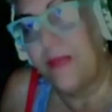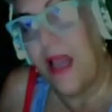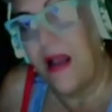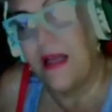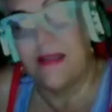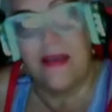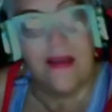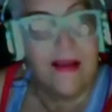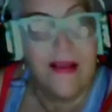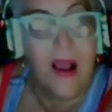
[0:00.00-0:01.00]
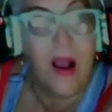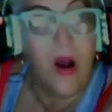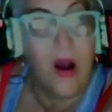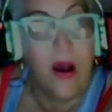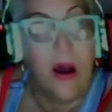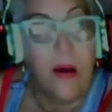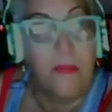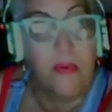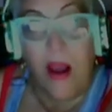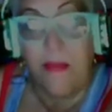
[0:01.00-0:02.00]
can I tell you, a
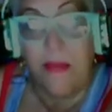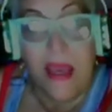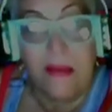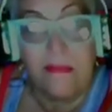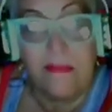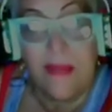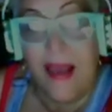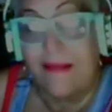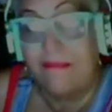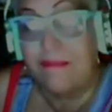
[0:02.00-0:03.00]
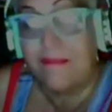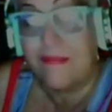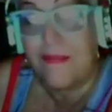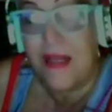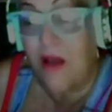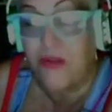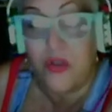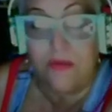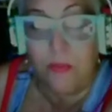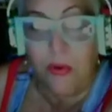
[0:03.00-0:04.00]
primate, that, an
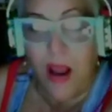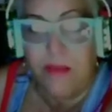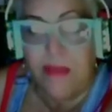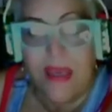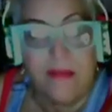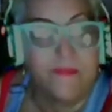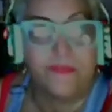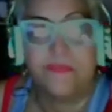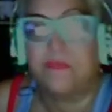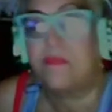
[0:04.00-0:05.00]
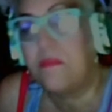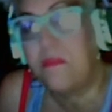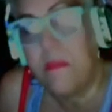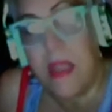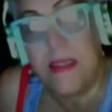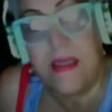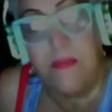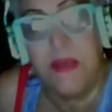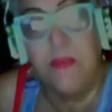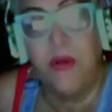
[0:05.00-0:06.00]
offshoot of a primate?
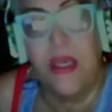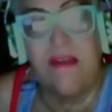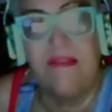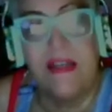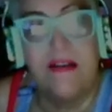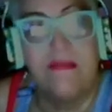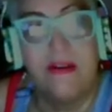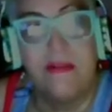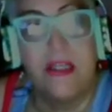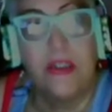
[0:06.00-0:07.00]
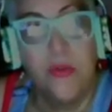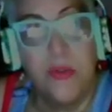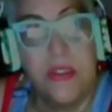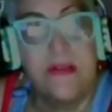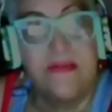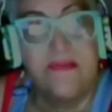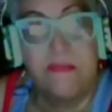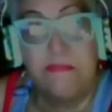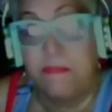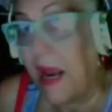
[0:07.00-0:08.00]
Some people give it in a very elusive
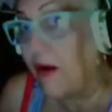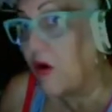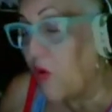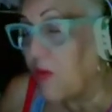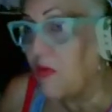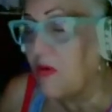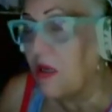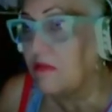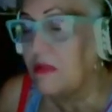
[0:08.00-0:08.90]
paranormal